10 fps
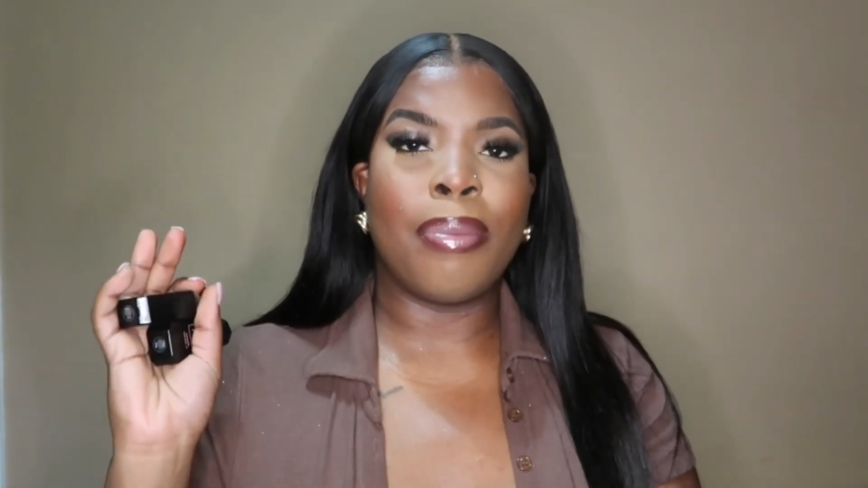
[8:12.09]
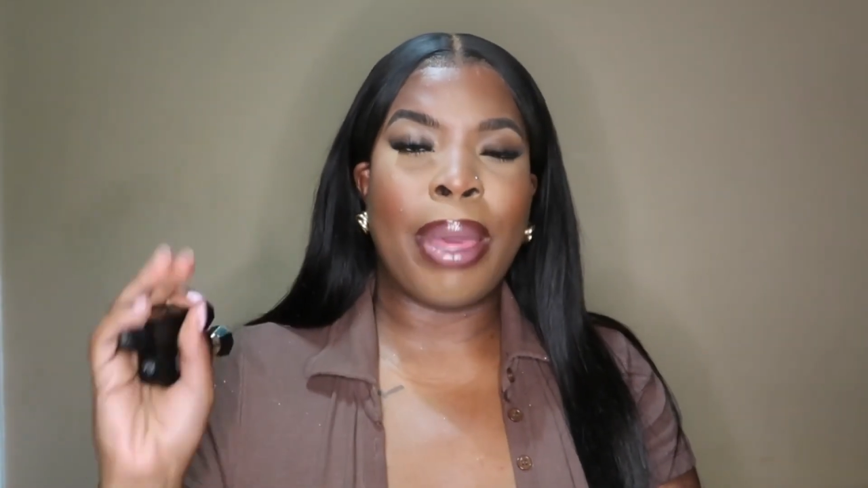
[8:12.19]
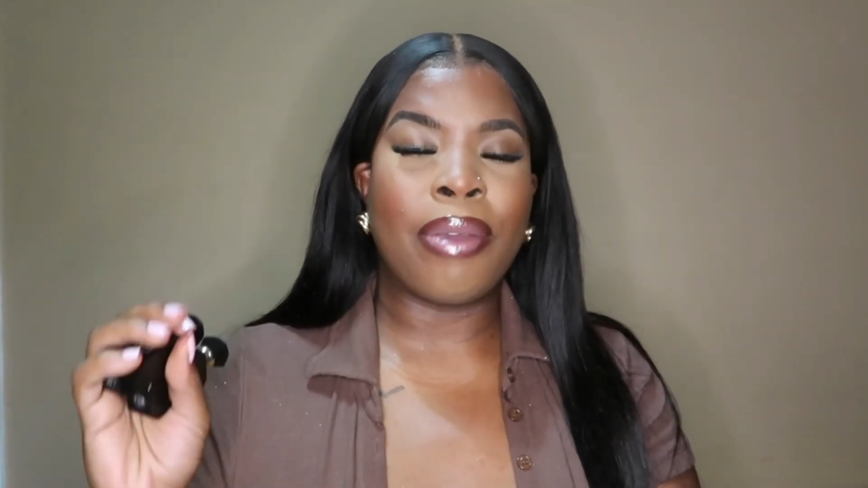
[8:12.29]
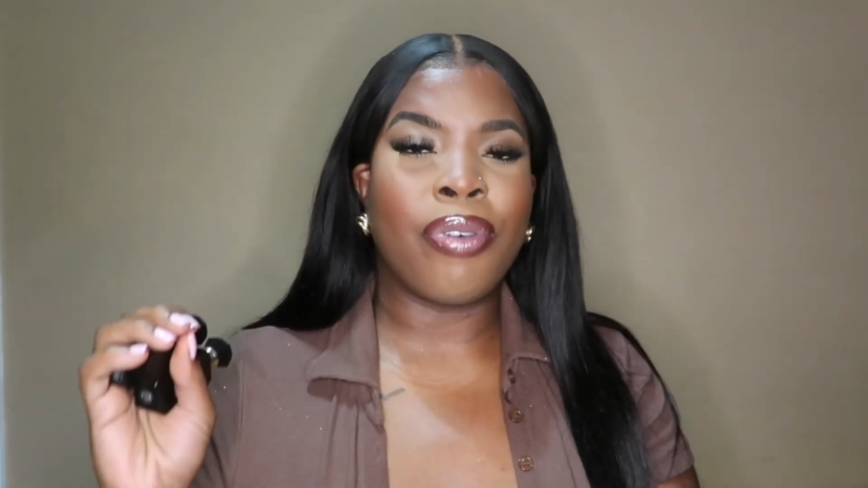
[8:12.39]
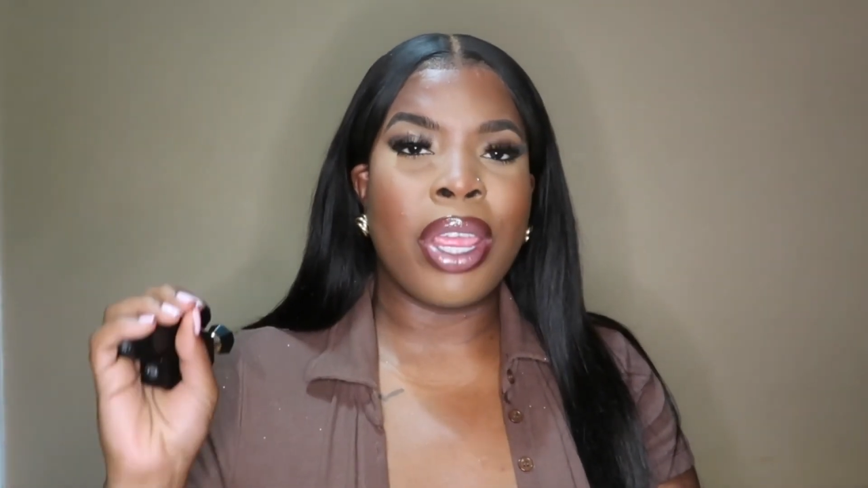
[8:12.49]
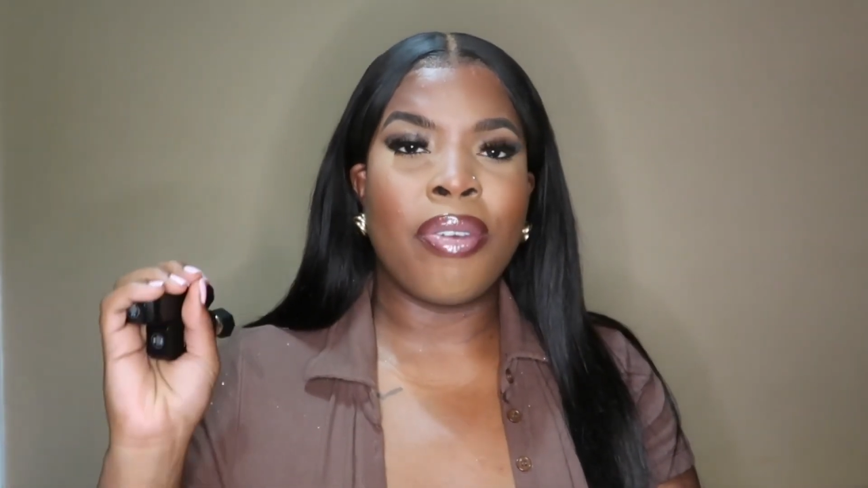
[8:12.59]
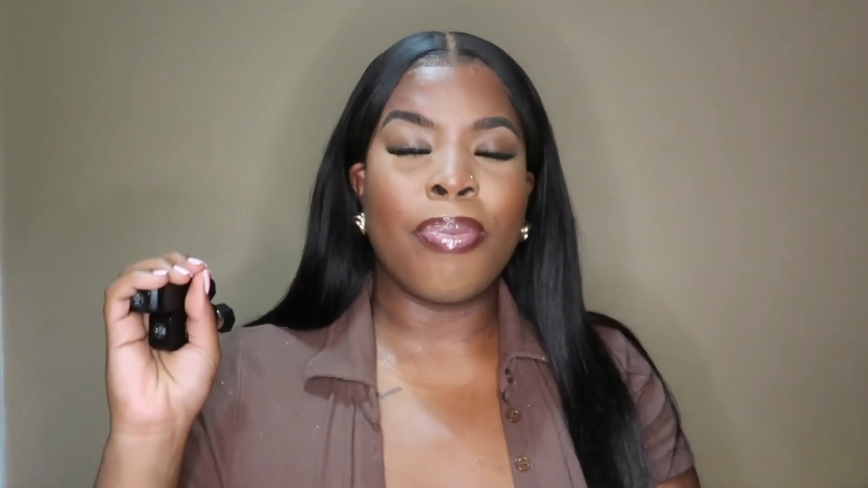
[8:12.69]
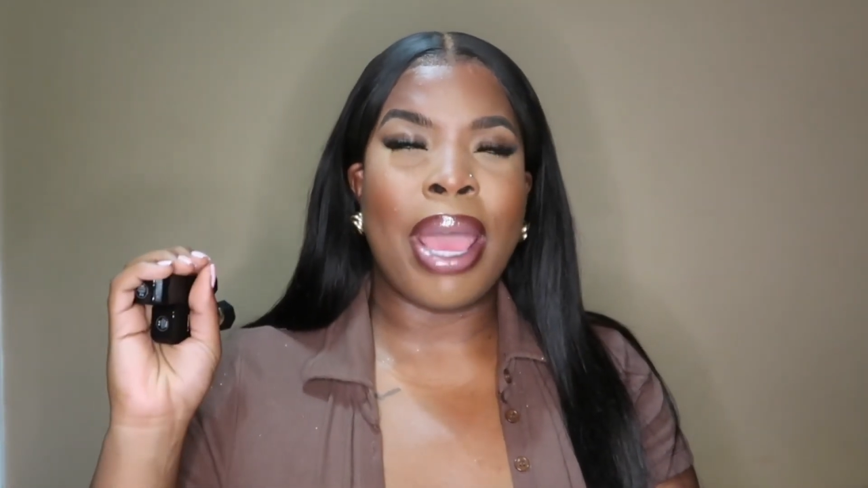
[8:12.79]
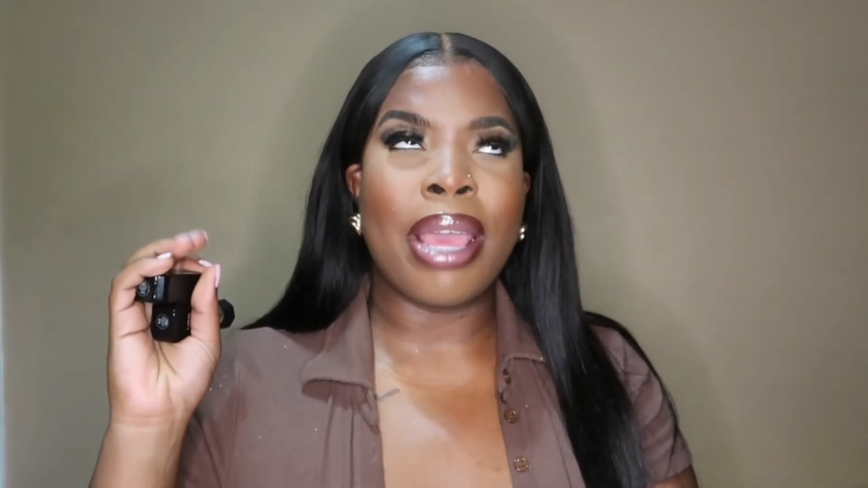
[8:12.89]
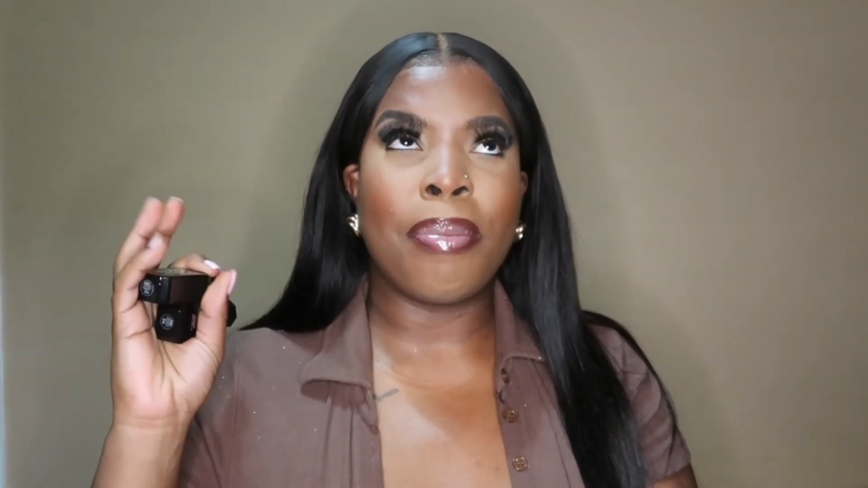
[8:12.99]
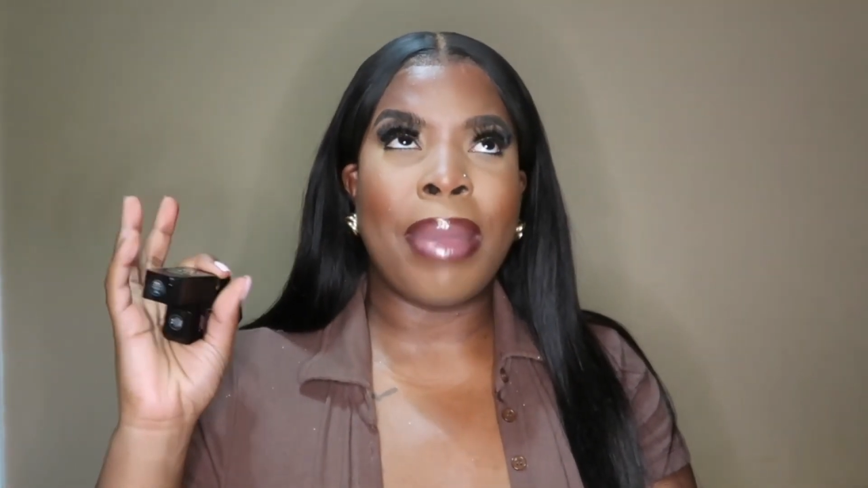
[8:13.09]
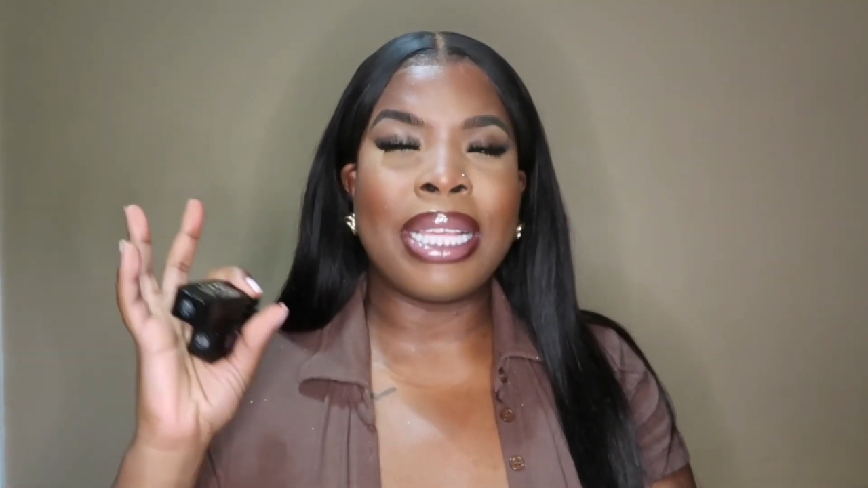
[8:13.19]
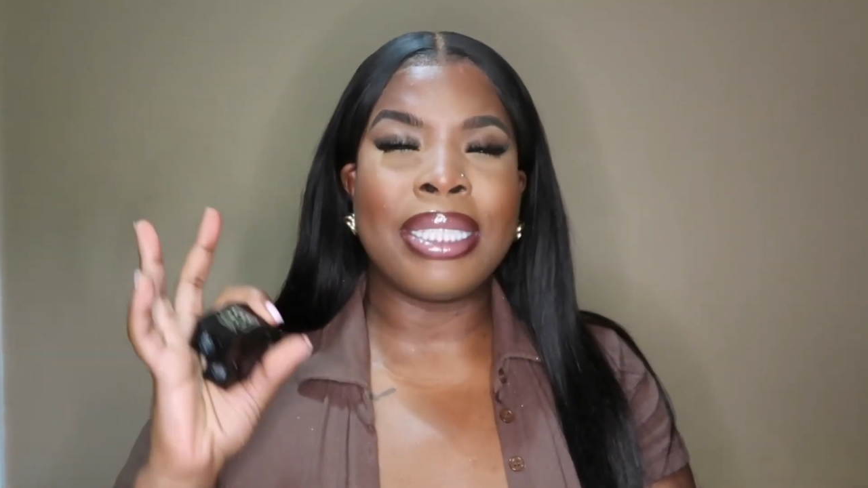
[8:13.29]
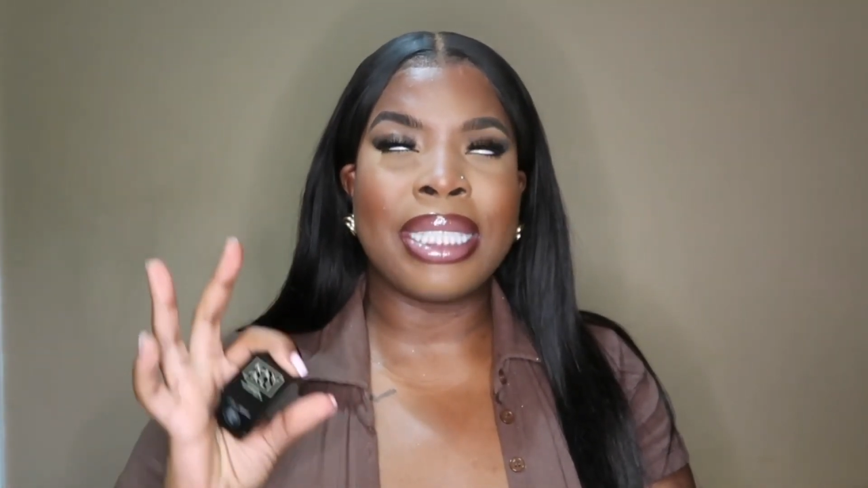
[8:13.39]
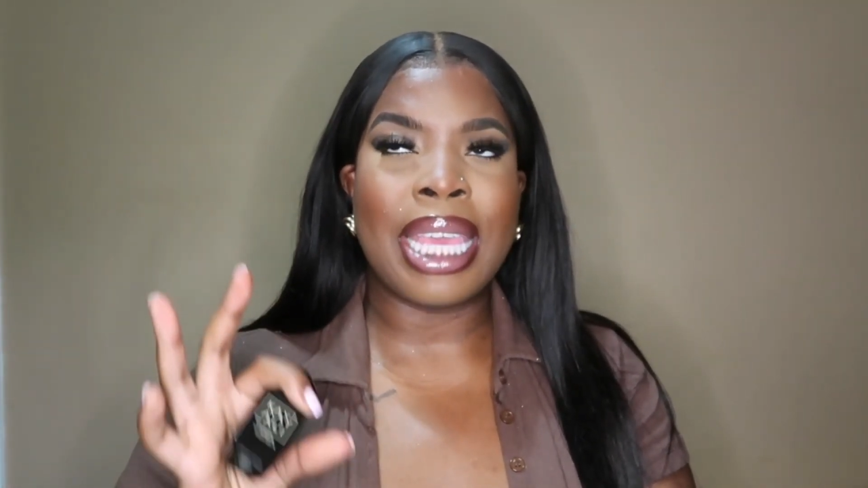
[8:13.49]

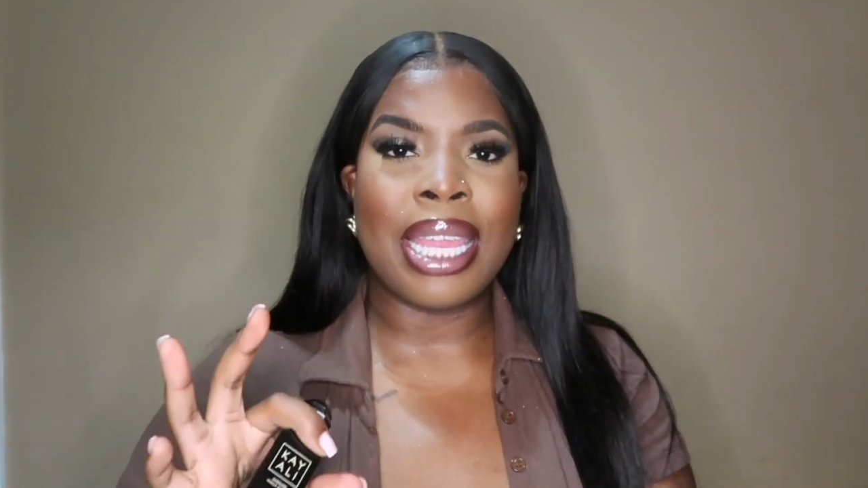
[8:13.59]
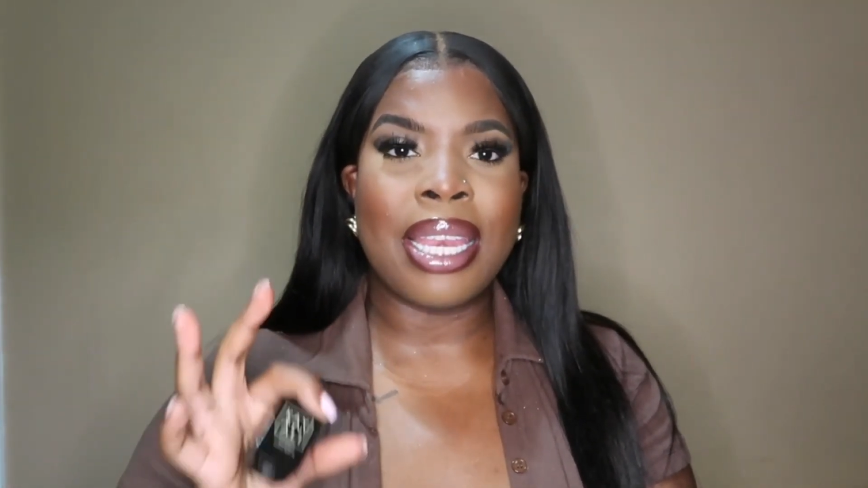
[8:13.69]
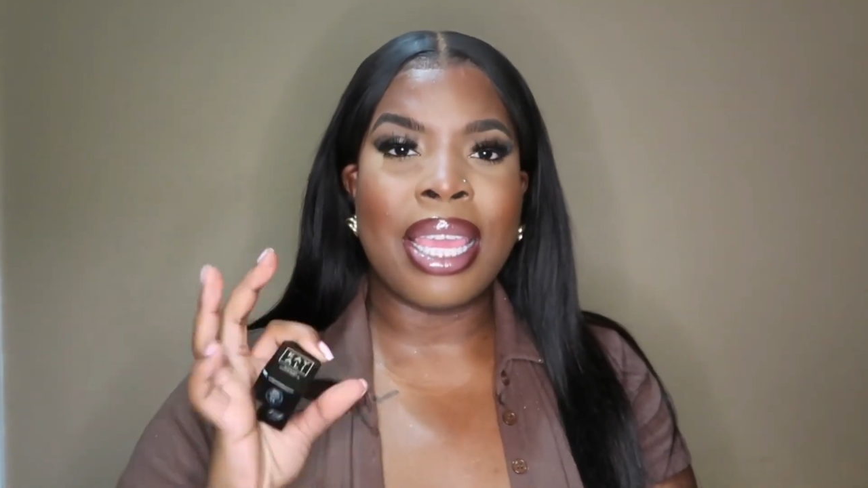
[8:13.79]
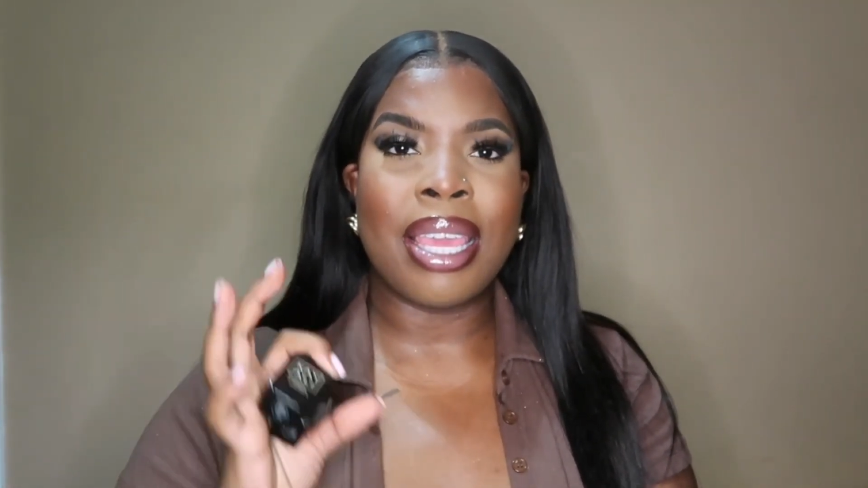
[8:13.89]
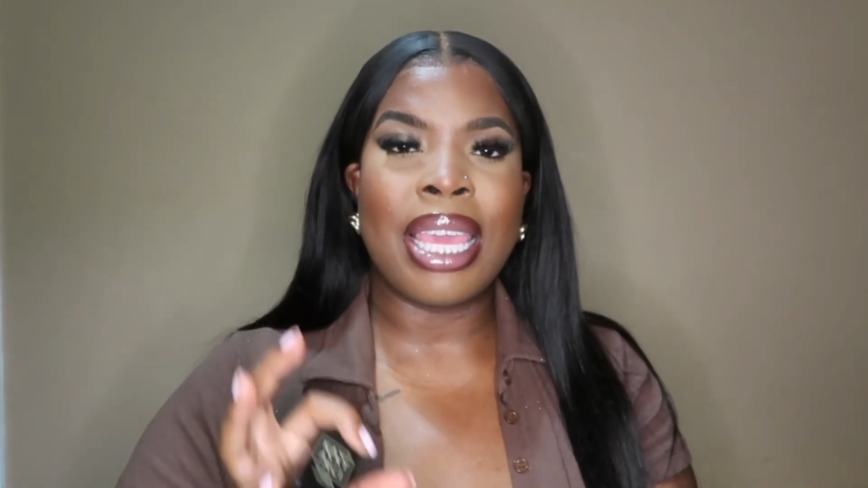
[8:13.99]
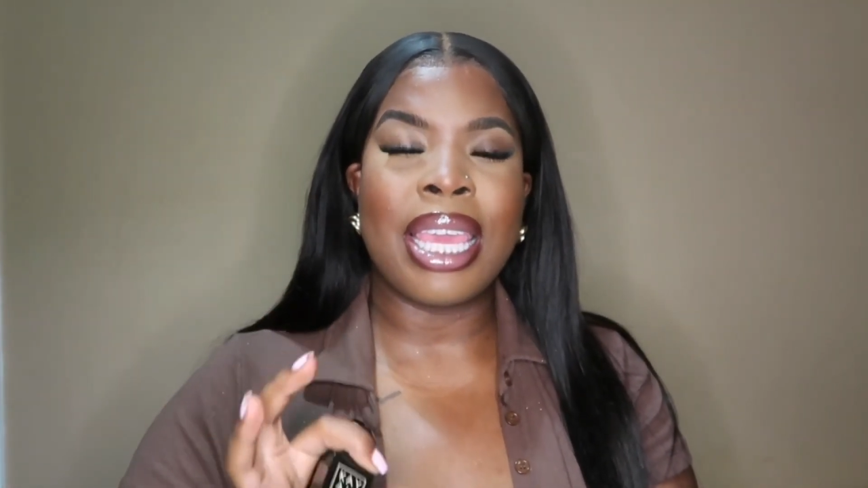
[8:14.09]
my skin